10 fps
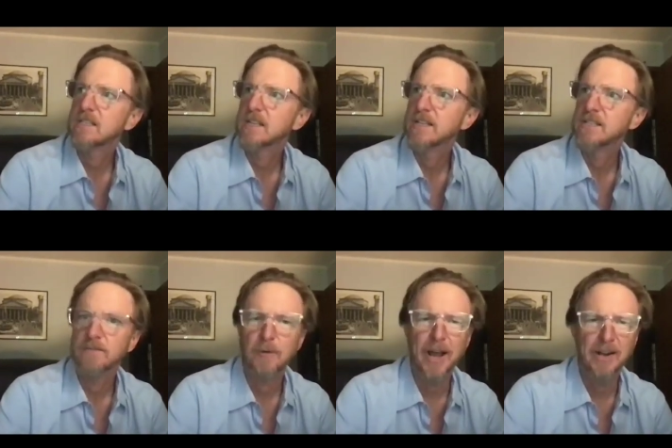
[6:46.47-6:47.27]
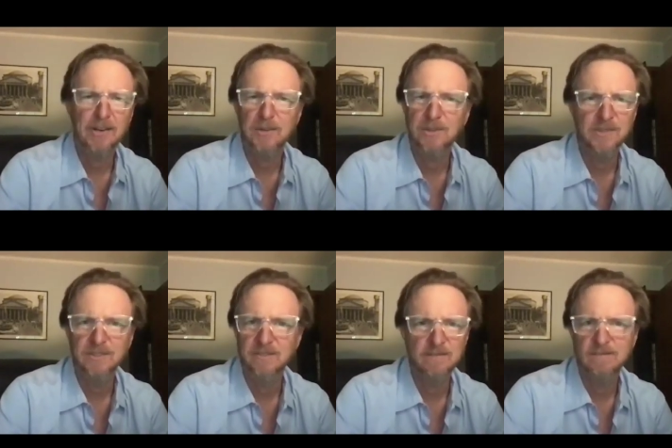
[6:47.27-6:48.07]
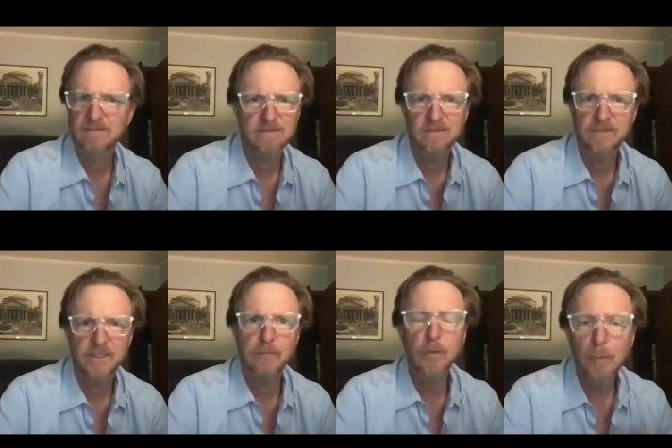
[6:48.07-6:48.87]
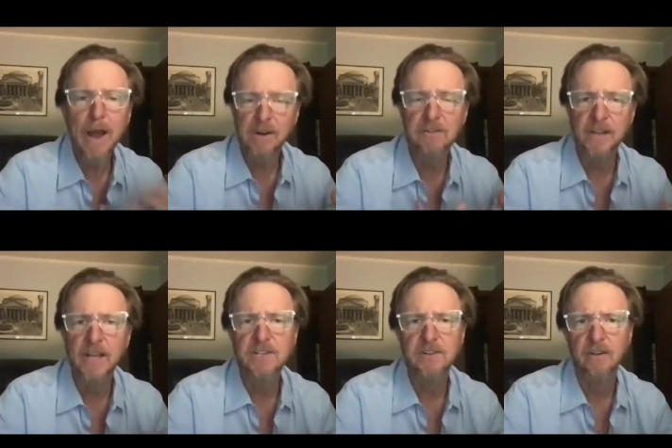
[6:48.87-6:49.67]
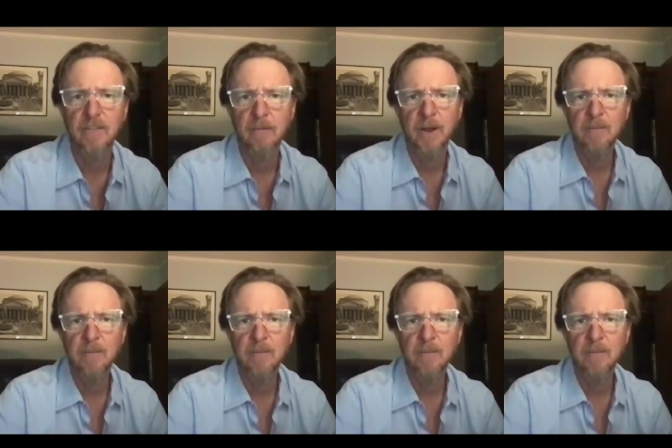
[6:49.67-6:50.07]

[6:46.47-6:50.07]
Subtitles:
sense of the radical nature of them, right?